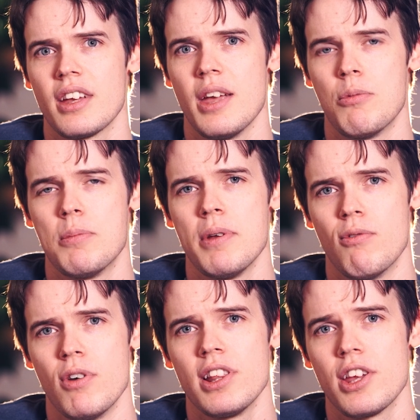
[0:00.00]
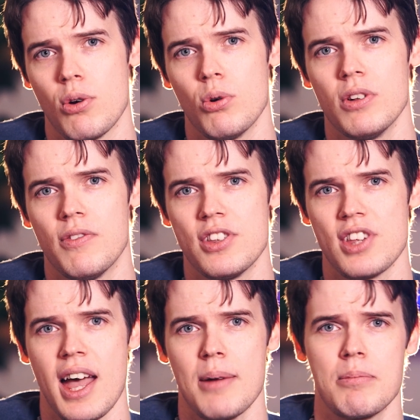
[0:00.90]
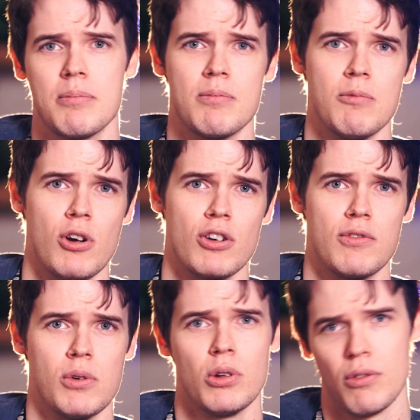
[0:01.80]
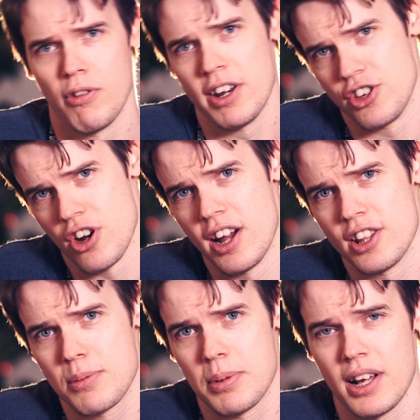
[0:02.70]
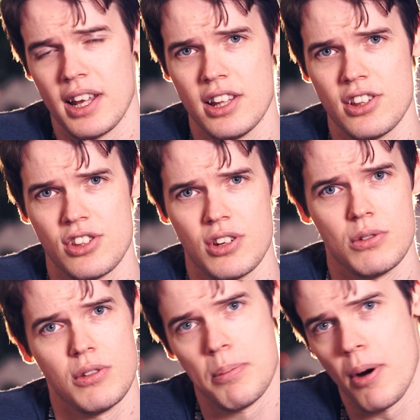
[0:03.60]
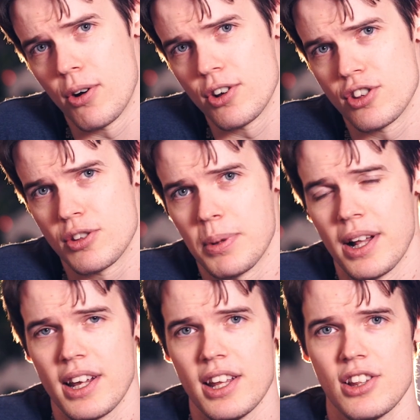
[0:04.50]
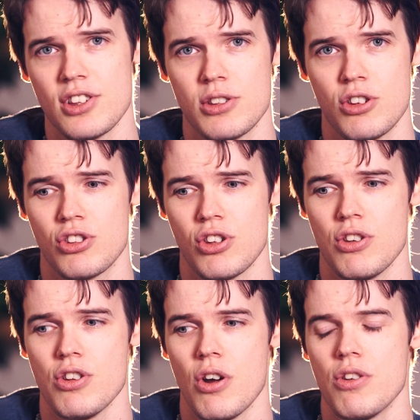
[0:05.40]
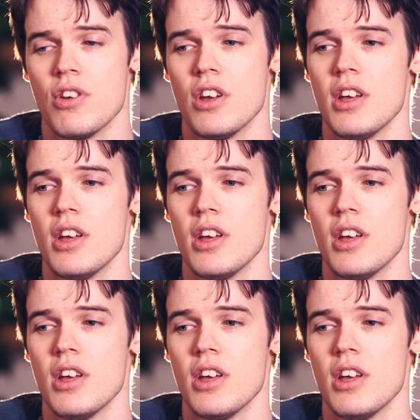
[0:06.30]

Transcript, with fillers: It would be really cool if this app worked for all of Red Giant's plugins and all of Boris's plugins, just so you know,